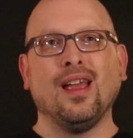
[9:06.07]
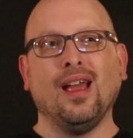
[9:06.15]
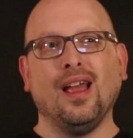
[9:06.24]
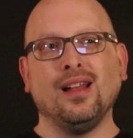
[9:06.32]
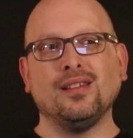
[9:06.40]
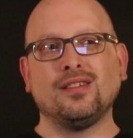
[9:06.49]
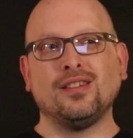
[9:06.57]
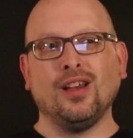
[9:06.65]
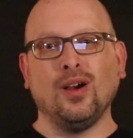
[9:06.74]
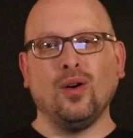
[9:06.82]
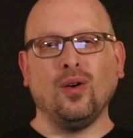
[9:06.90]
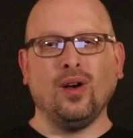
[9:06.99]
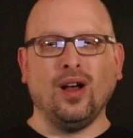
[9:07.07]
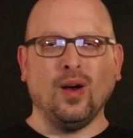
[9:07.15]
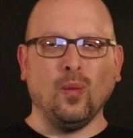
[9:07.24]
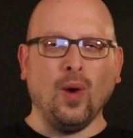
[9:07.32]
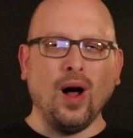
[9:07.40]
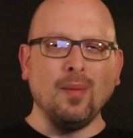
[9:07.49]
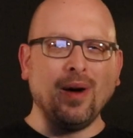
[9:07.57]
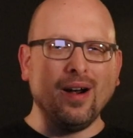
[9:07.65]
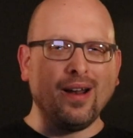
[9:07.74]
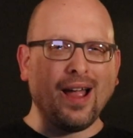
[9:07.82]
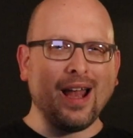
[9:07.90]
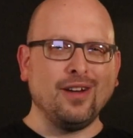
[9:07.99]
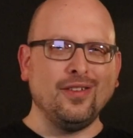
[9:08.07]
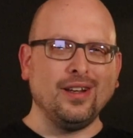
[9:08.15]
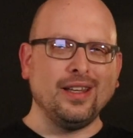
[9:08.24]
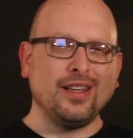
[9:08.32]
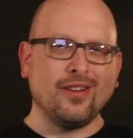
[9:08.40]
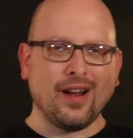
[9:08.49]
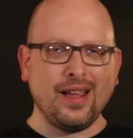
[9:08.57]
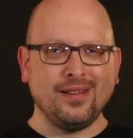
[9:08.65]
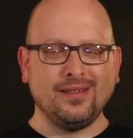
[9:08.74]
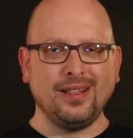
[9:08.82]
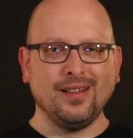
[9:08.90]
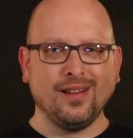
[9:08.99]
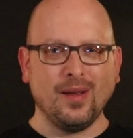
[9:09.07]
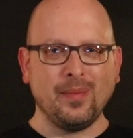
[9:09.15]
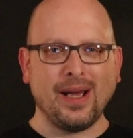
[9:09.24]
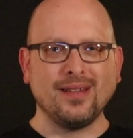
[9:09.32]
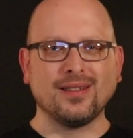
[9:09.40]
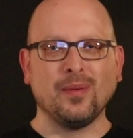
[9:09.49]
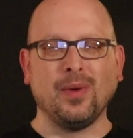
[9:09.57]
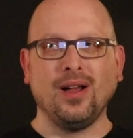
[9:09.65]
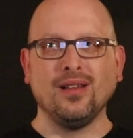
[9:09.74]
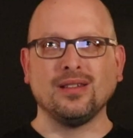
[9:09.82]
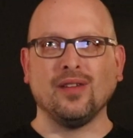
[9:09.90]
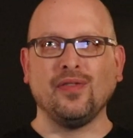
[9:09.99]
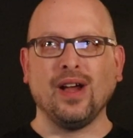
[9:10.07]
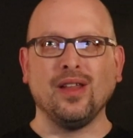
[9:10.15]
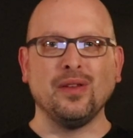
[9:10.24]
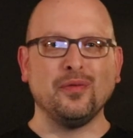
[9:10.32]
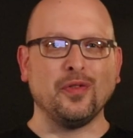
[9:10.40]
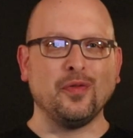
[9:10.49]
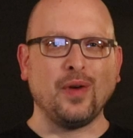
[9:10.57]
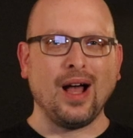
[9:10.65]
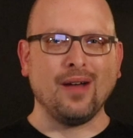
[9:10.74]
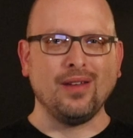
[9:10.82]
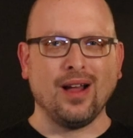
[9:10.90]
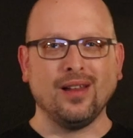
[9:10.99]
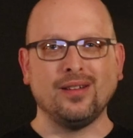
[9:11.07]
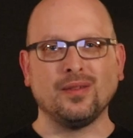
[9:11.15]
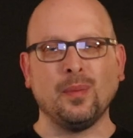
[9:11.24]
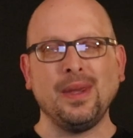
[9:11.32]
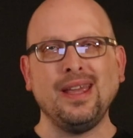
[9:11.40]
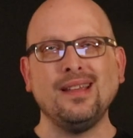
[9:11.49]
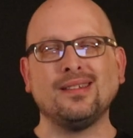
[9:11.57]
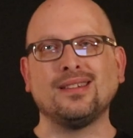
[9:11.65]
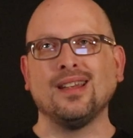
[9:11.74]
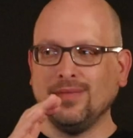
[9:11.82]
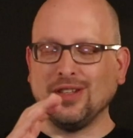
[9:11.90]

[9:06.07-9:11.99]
And so Walmart had a really great deal on basketballs. I found them for $5 a piece.